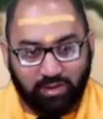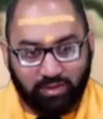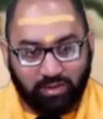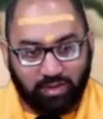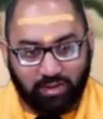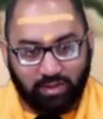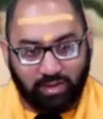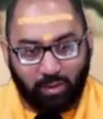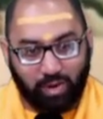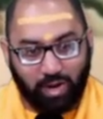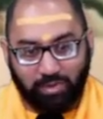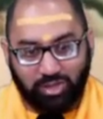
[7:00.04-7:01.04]
Saktaha, that
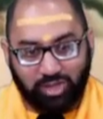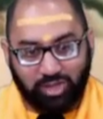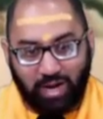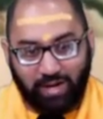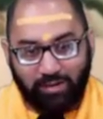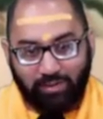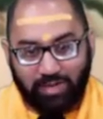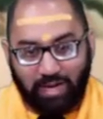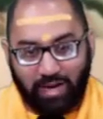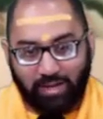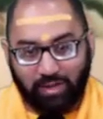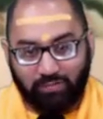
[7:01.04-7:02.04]
when I'm a child,
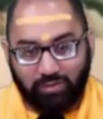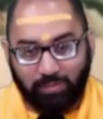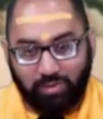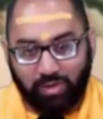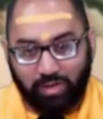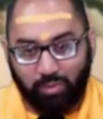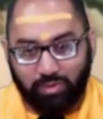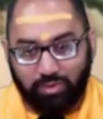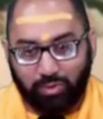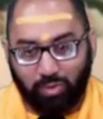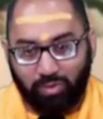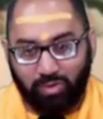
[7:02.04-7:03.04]
I love to play with
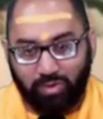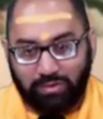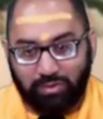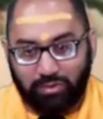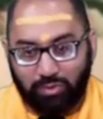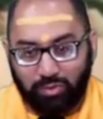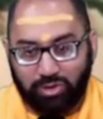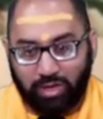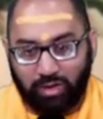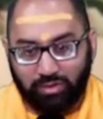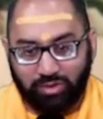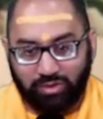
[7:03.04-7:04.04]
toys and do
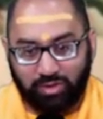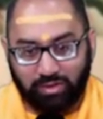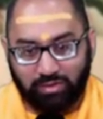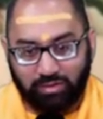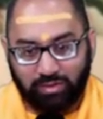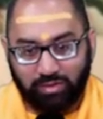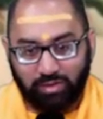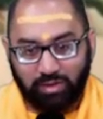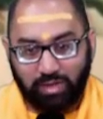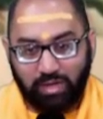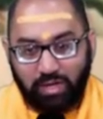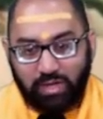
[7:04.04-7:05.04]
childish things.
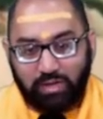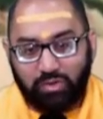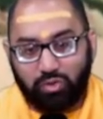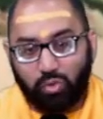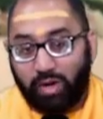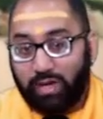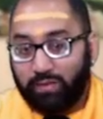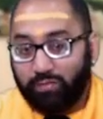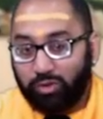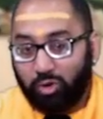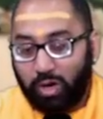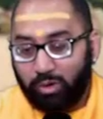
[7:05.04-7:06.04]
Do I
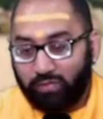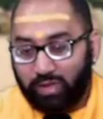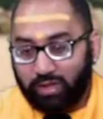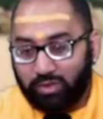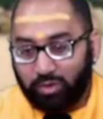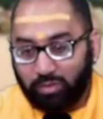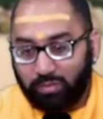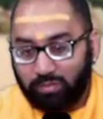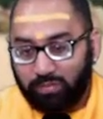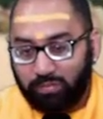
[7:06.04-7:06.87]
ever grow out of that, though?